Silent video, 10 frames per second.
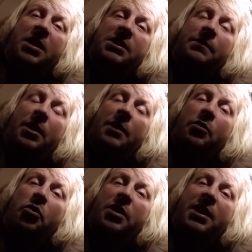tomorrow
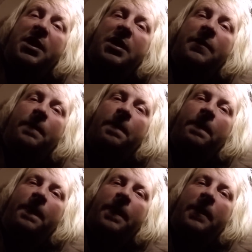morning
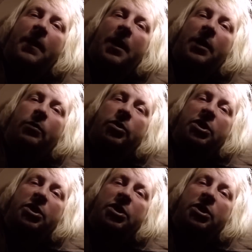I will